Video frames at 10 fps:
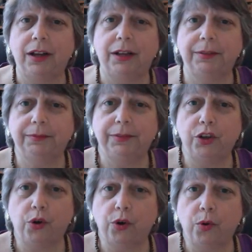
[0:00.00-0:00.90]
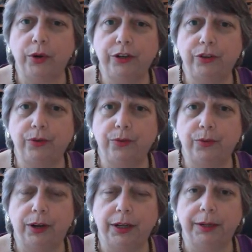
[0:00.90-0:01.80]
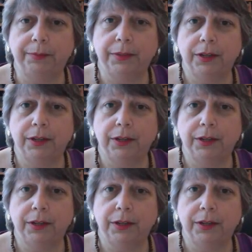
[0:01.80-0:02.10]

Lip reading: you know, according to